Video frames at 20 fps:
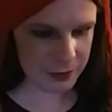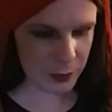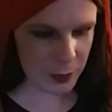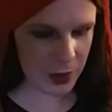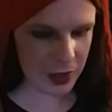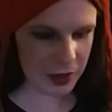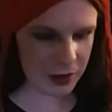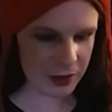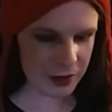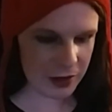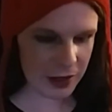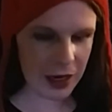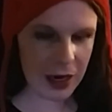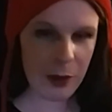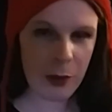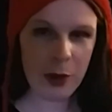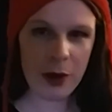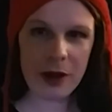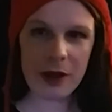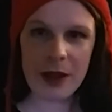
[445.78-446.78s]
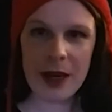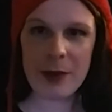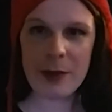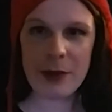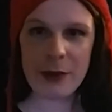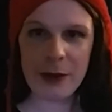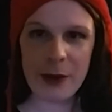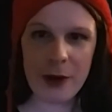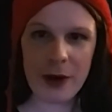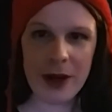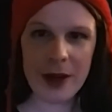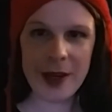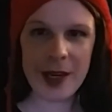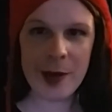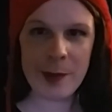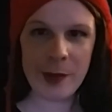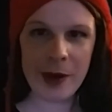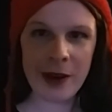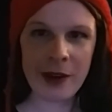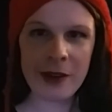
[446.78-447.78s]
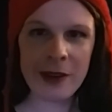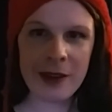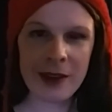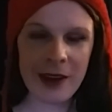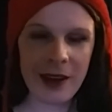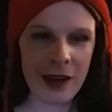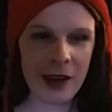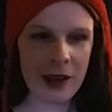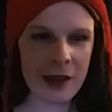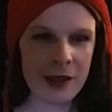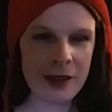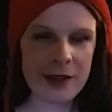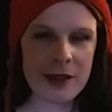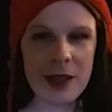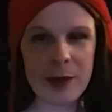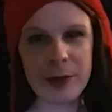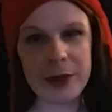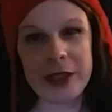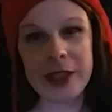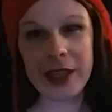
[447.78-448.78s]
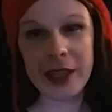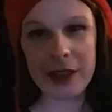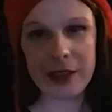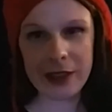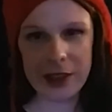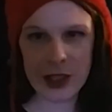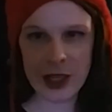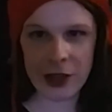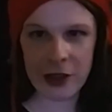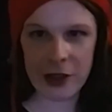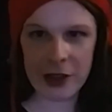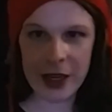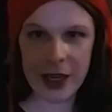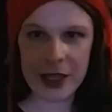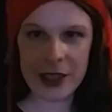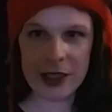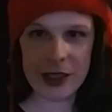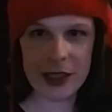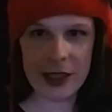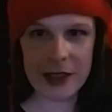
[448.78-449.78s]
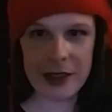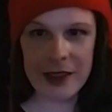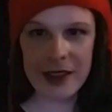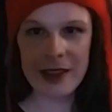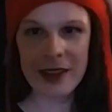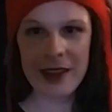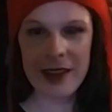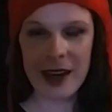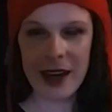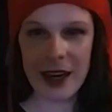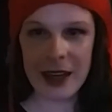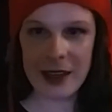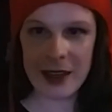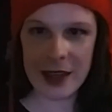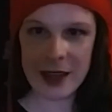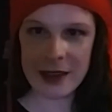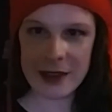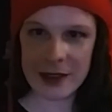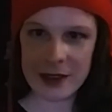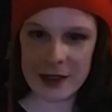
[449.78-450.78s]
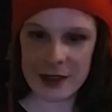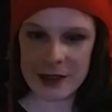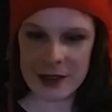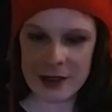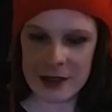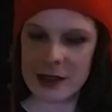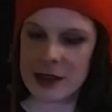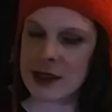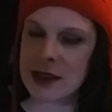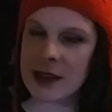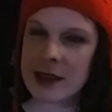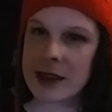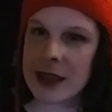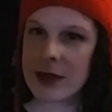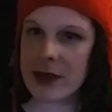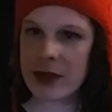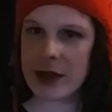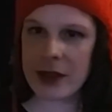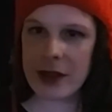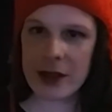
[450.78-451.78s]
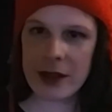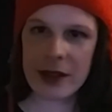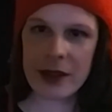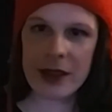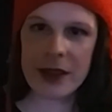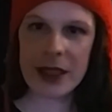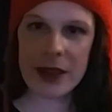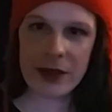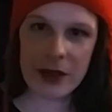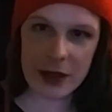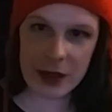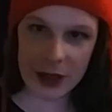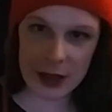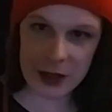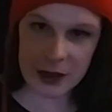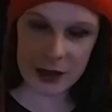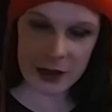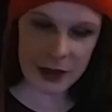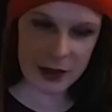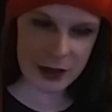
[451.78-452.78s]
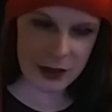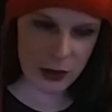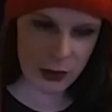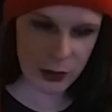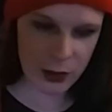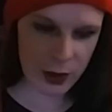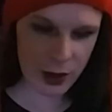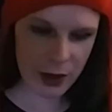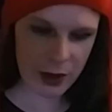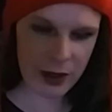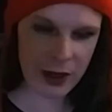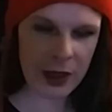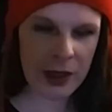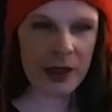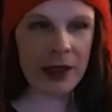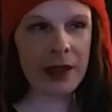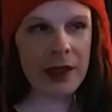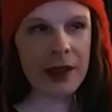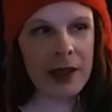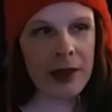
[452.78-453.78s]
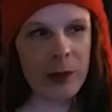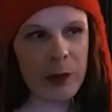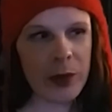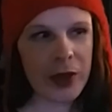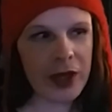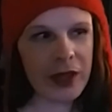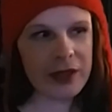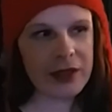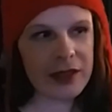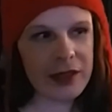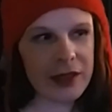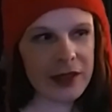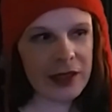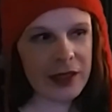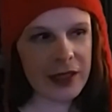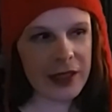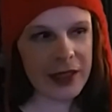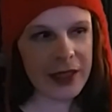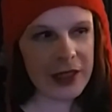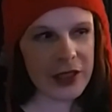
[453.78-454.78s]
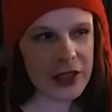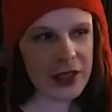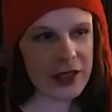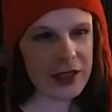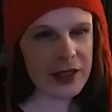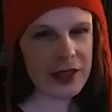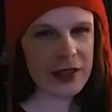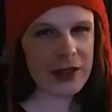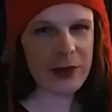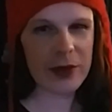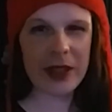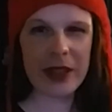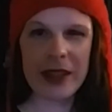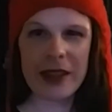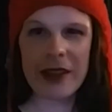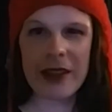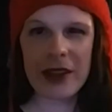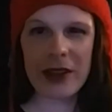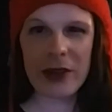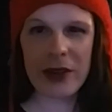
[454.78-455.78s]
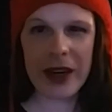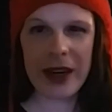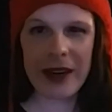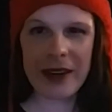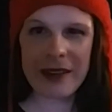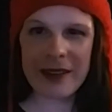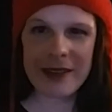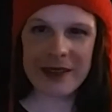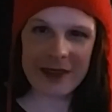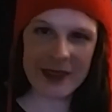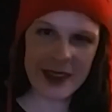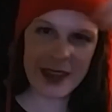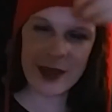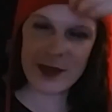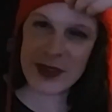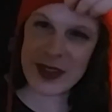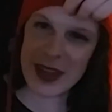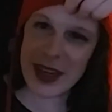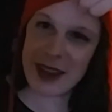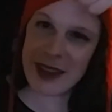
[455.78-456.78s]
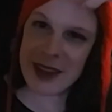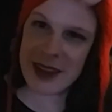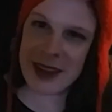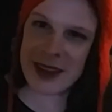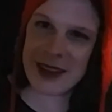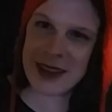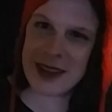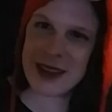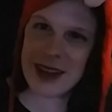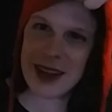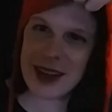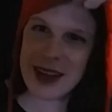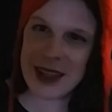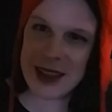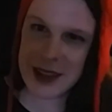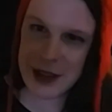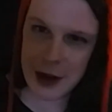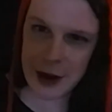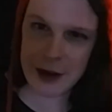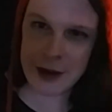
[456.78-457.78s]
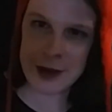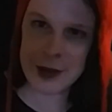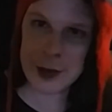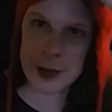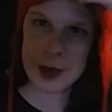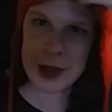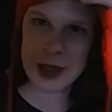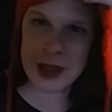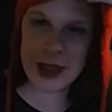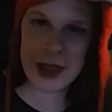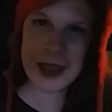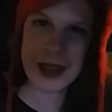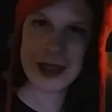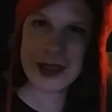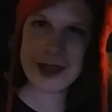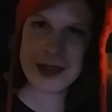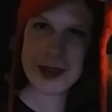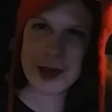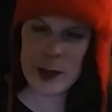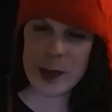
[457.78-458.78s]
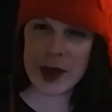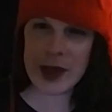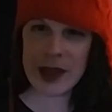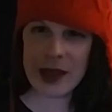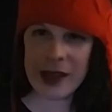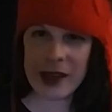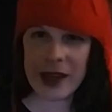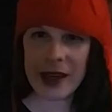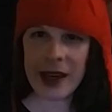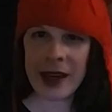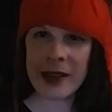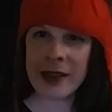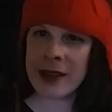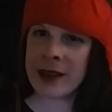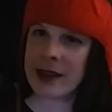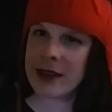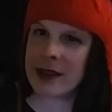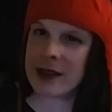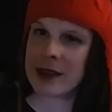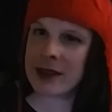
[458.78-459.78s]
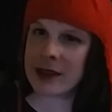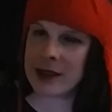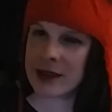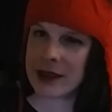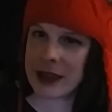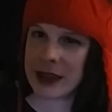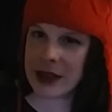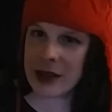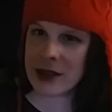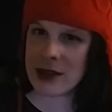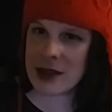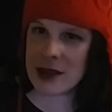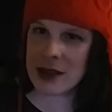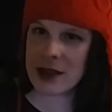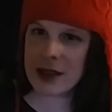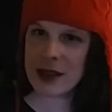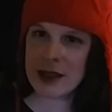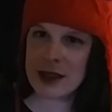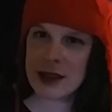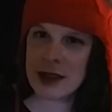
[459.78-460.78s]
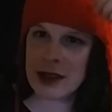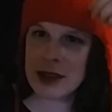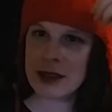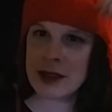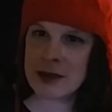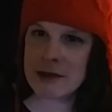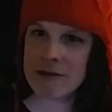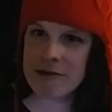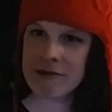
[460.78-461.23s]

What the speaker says: well, I wore a lot before I came out, and it's not particularly gendered. Actually, I like the devil horn thing, but it just doesn't really look great on me, I think. I like the color, but it's too big, and the ears look a little